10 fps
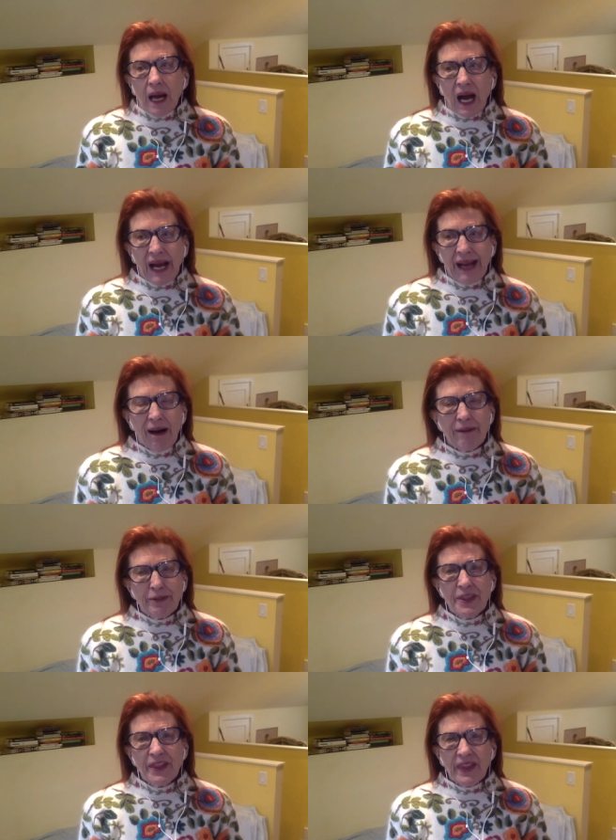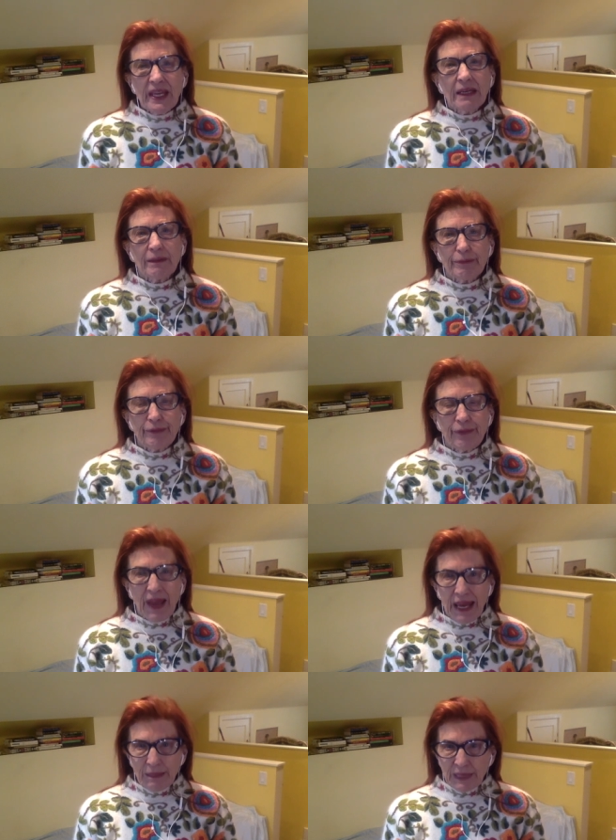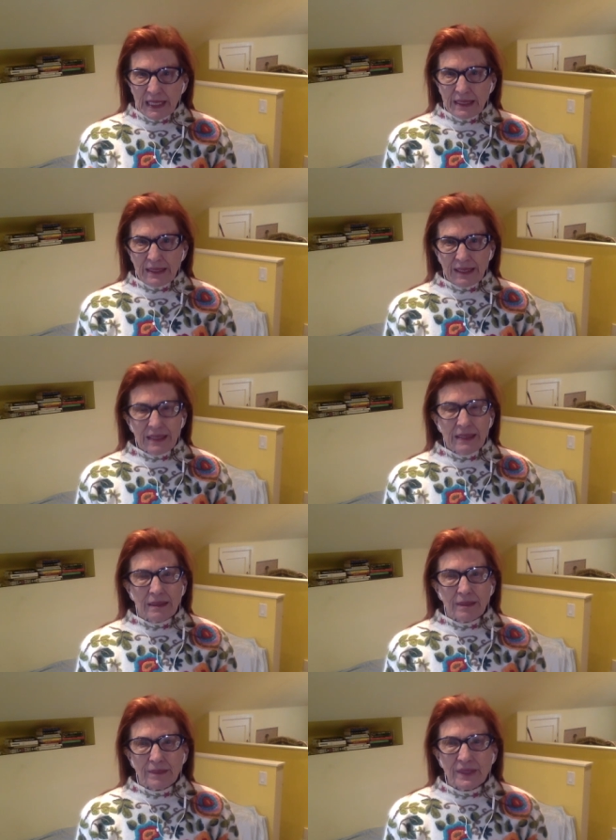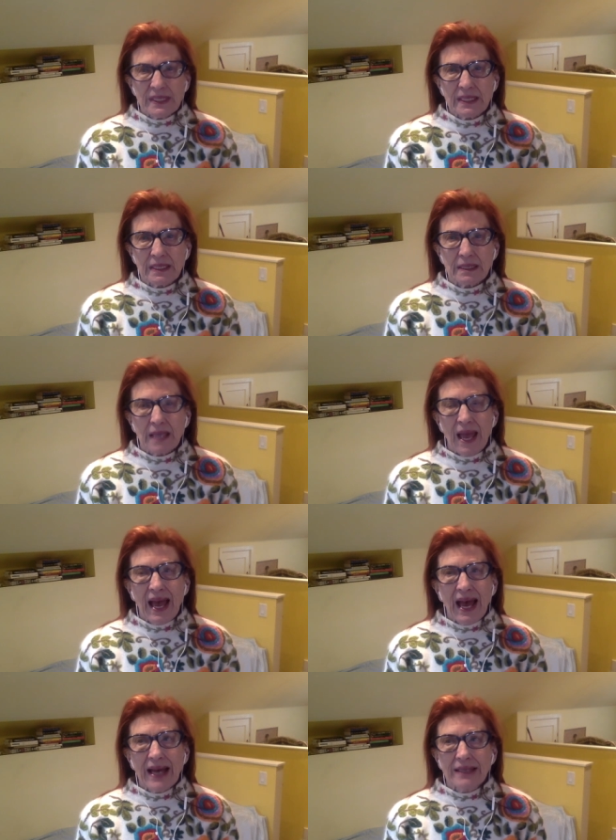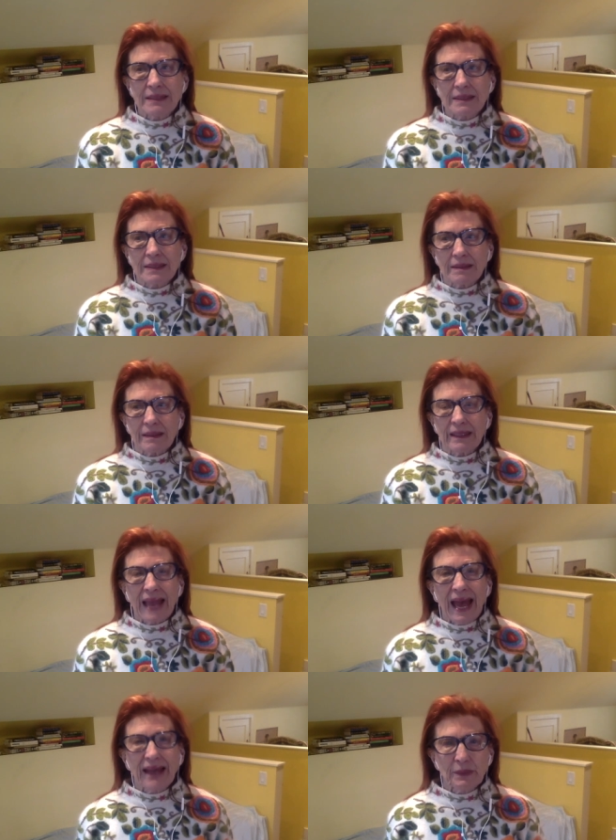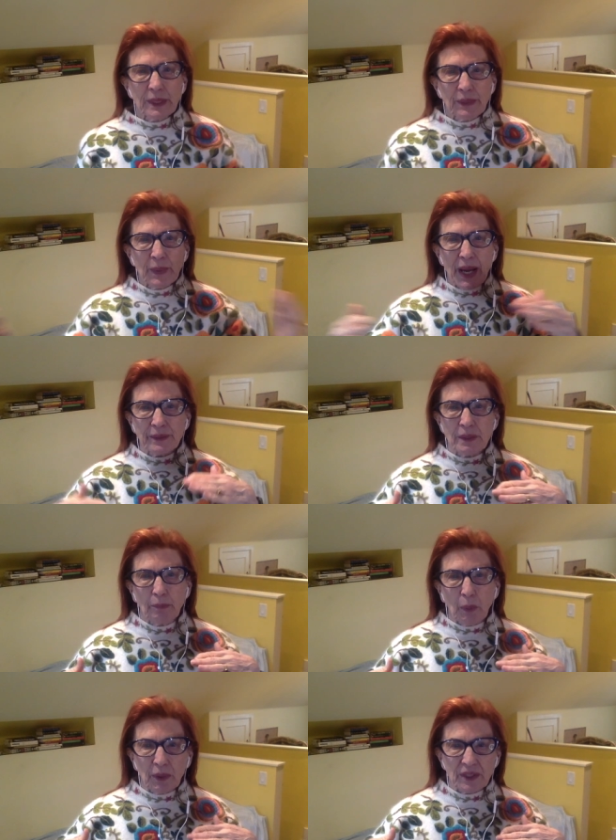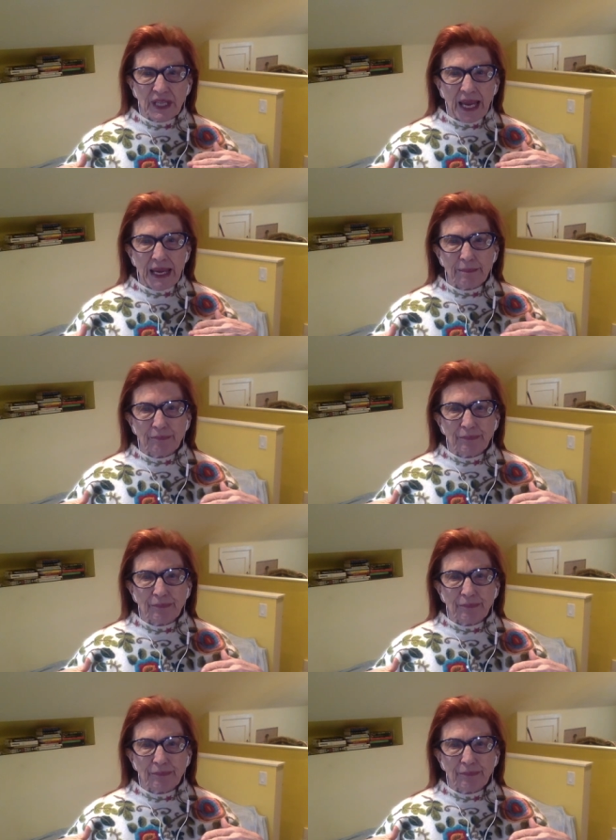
I often think of family systems as gathering around a board game.